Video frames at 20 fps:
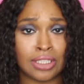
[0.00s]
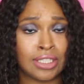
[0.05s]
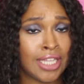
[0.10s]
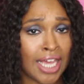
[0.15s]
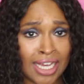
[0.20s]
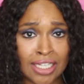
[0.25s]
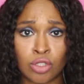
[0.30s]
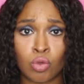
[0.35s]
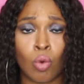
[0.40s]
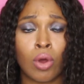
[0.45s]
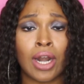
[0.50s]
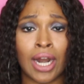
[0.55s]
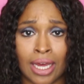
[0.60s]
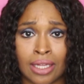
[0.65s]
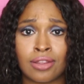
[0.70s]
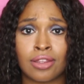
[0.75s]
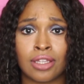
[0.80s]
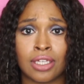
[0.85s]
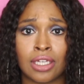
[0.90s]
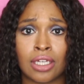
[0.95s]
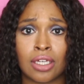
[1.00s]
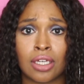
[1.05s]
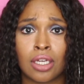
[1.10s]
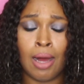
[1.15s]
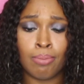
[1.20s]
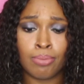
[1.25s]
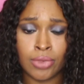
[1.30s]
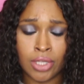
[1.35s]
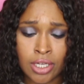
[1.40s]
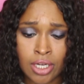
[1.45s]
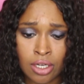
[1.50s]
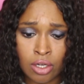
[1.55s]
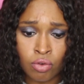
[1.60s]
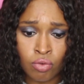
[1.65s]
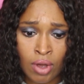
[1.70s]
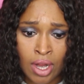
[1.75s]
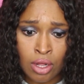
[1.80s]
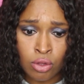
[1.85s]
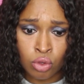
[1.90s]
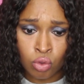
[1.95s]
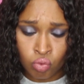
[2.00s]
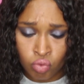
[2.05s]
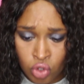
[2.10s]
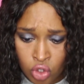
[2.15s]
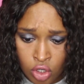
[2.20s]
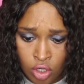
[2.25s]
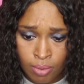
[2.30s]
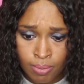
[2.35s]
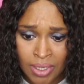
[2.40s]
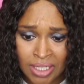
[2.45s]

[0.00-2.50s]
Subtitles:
That's what I think. I'm looking around the room,